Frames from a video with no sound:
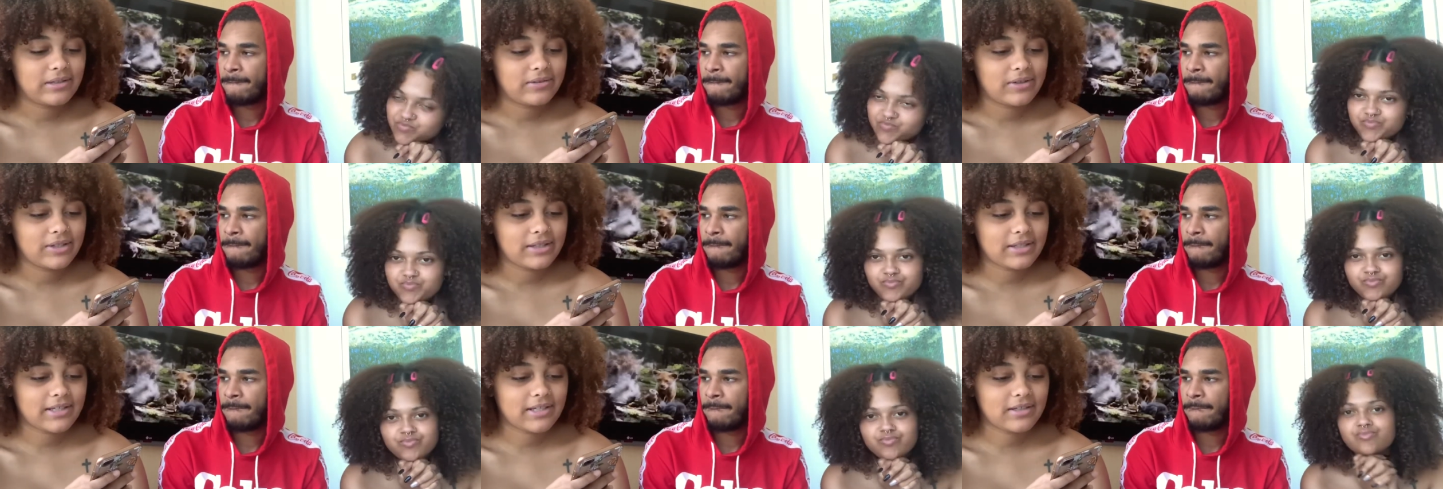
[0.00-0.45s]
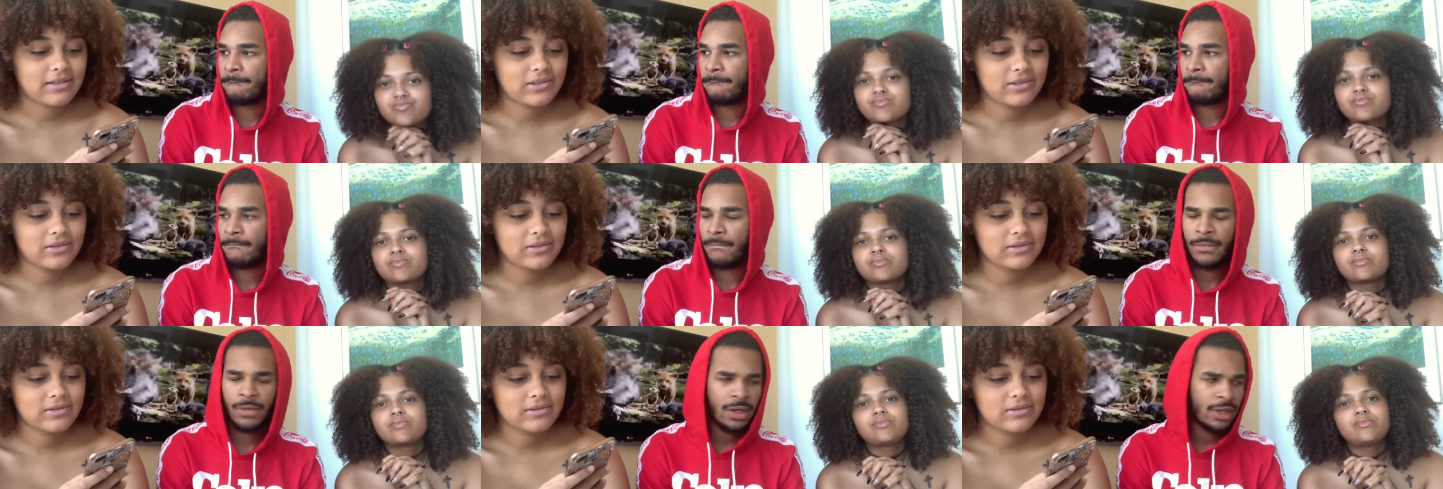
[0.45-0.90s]
Speaker 1: I don't have to
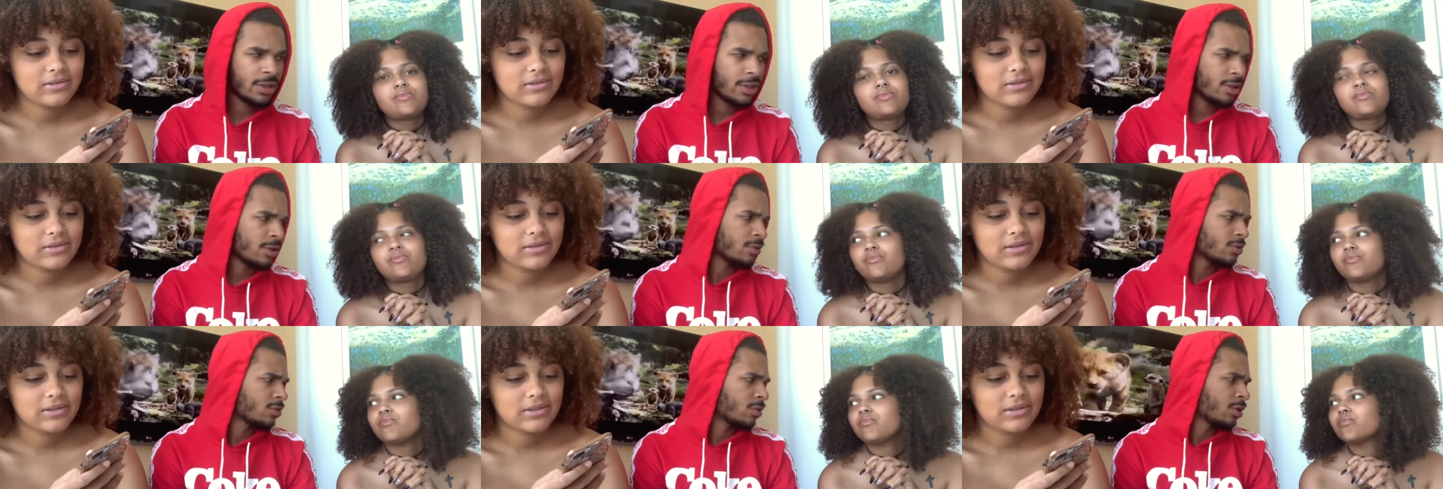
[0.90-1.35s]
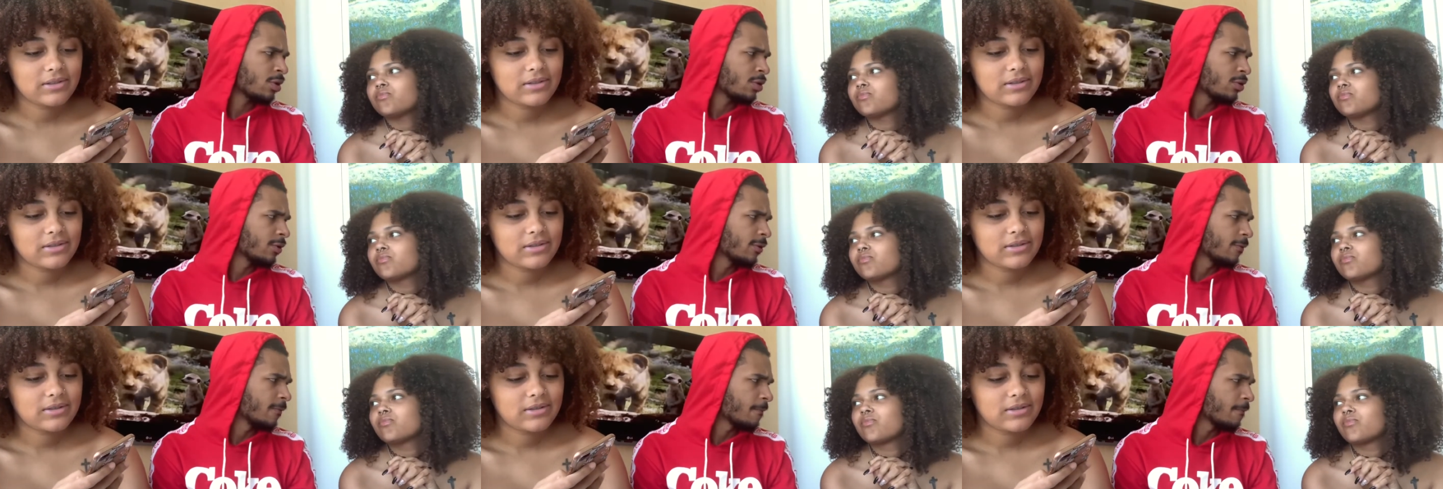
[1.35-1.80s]
count. No, it counts. I
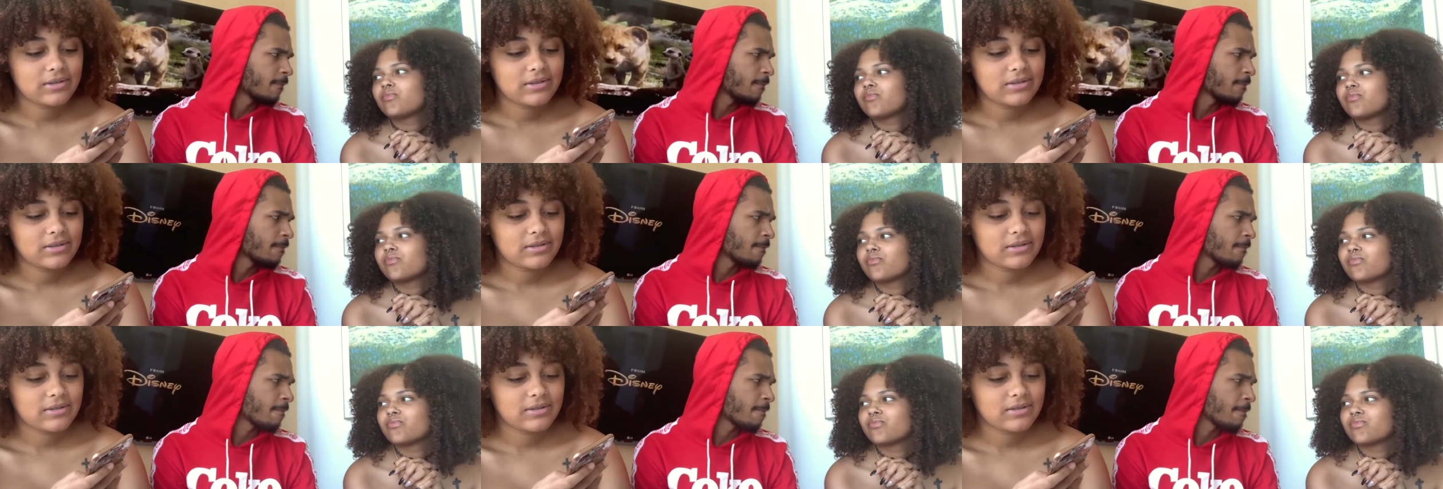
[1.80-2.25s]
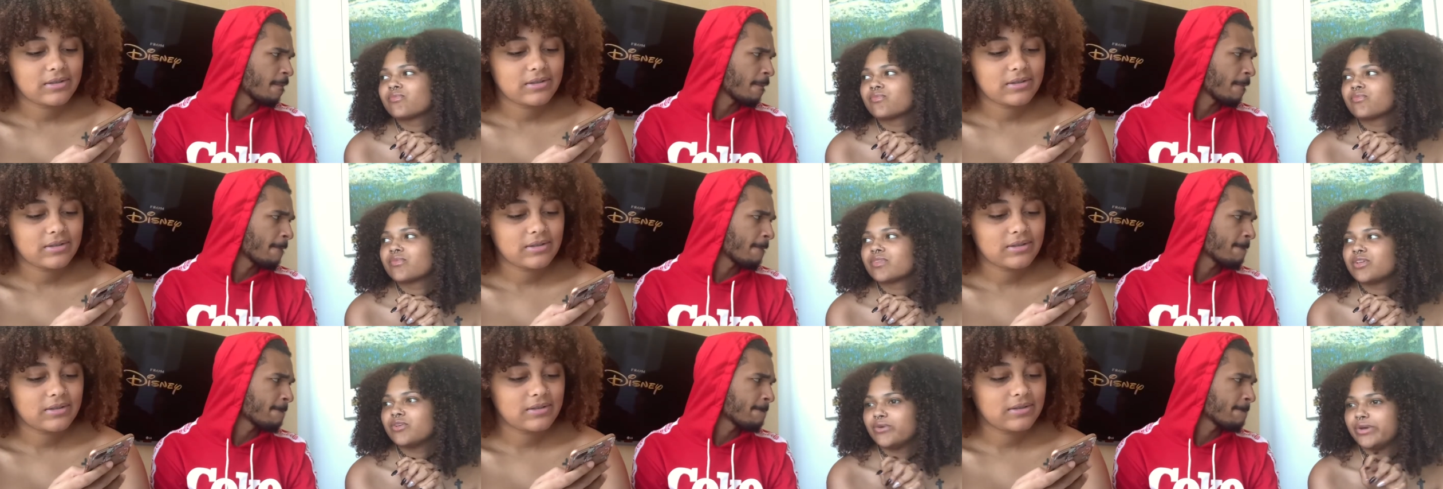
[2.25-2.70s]
don't know.
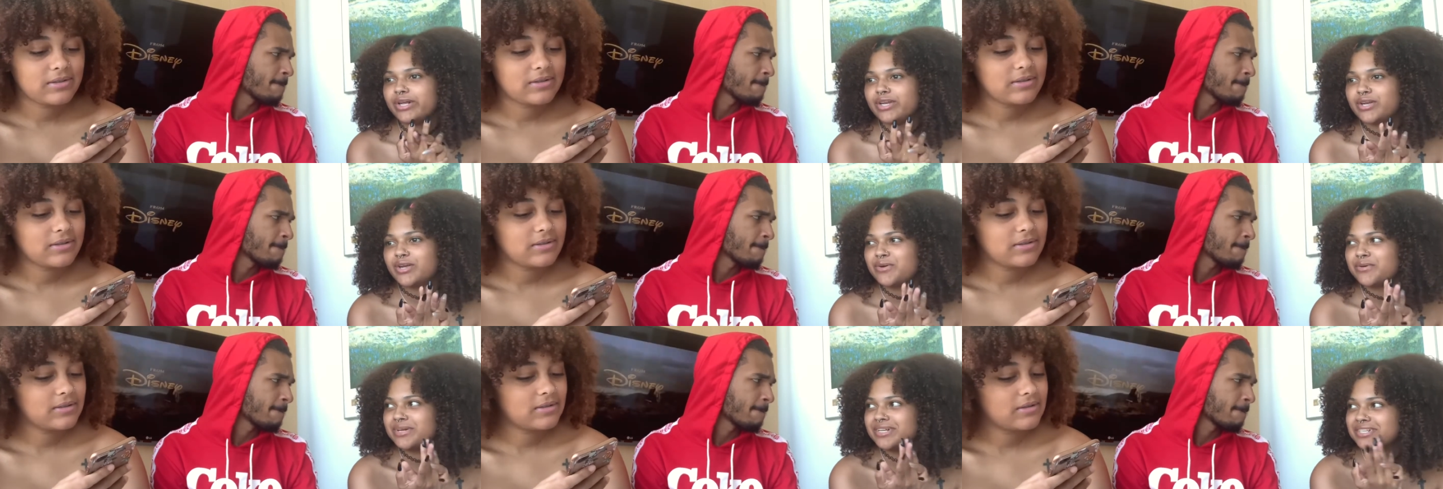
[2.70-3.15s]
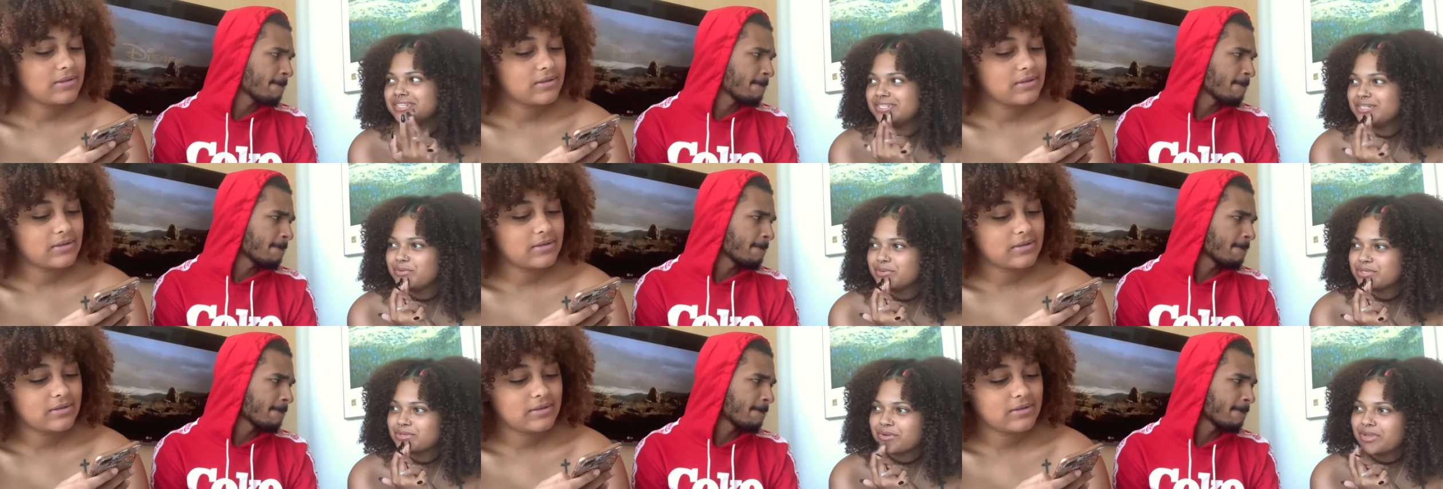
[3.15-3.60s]
You ain't know
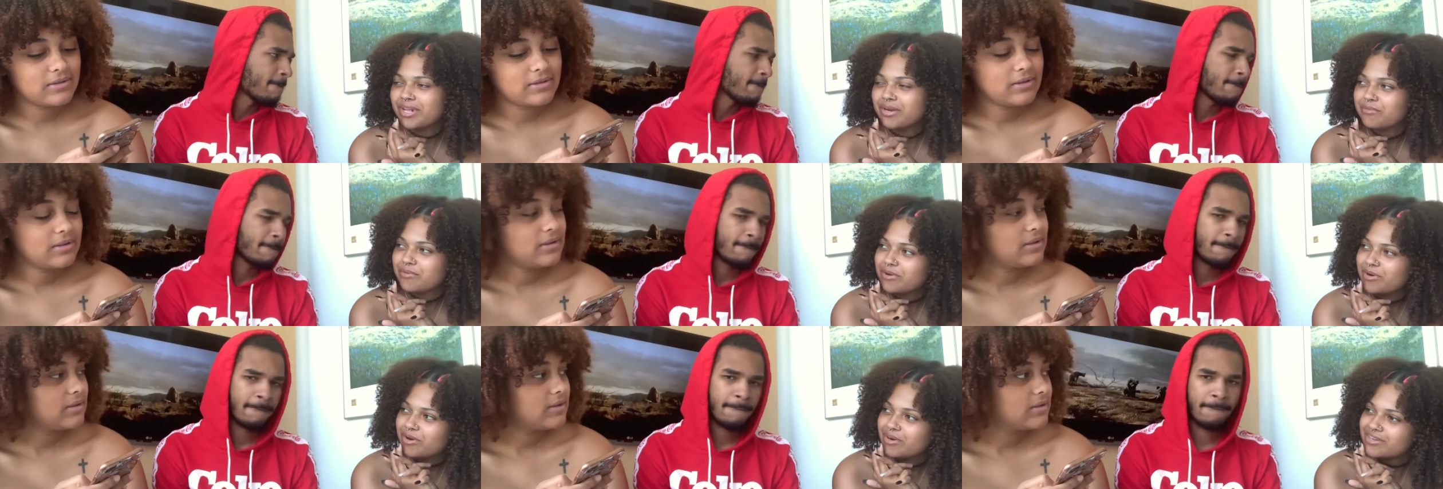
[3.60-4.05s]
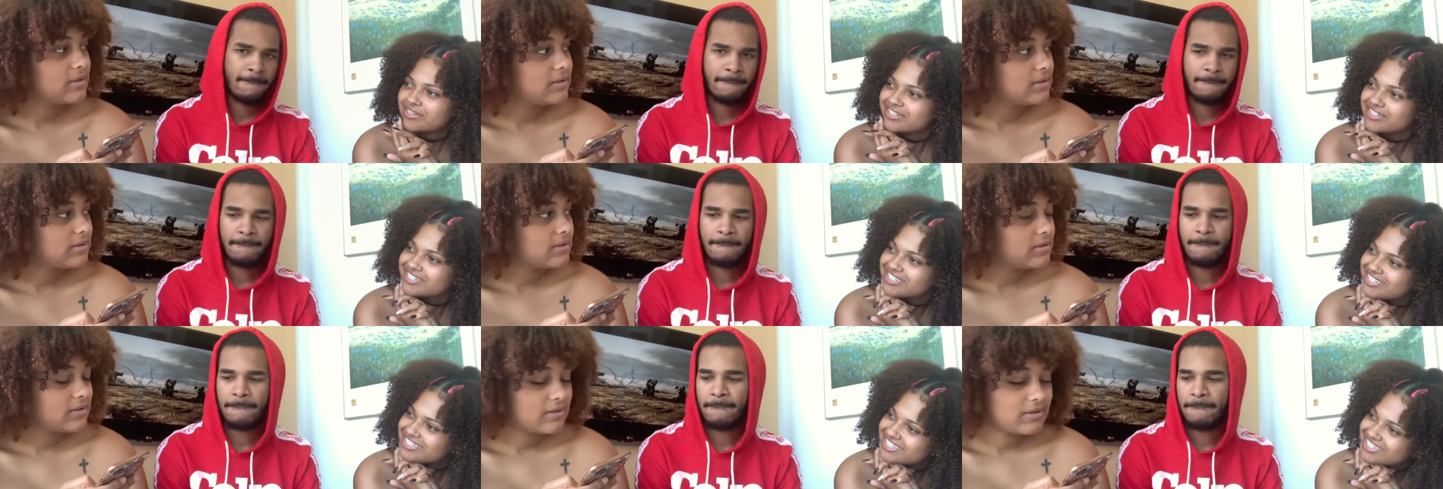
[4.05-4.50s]
it. You was gonna get it
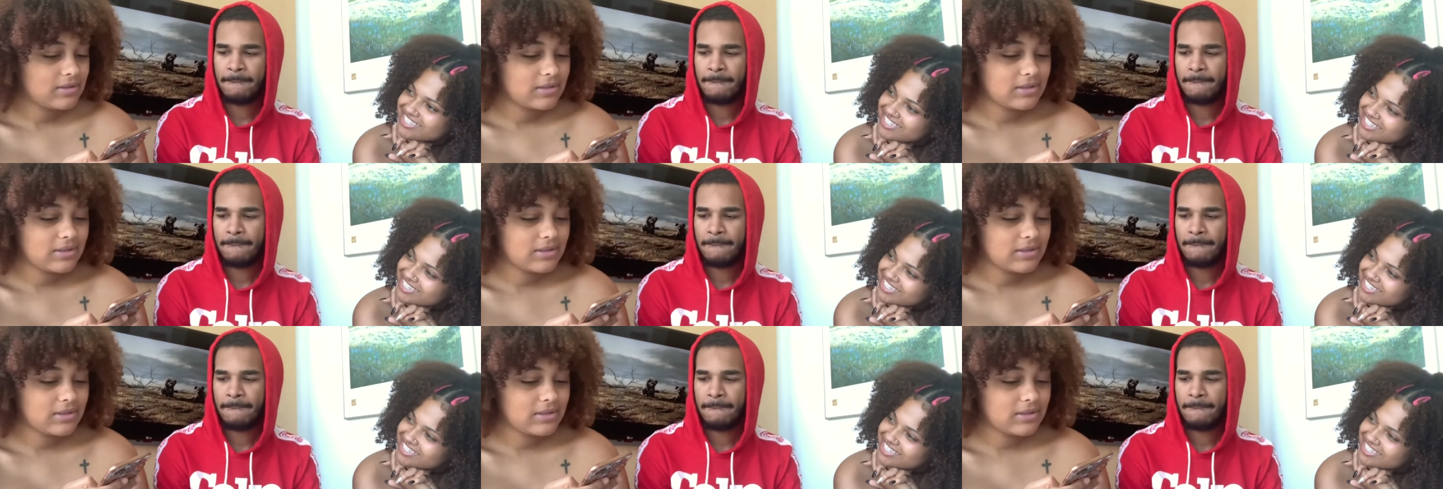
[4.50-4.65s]
regardless.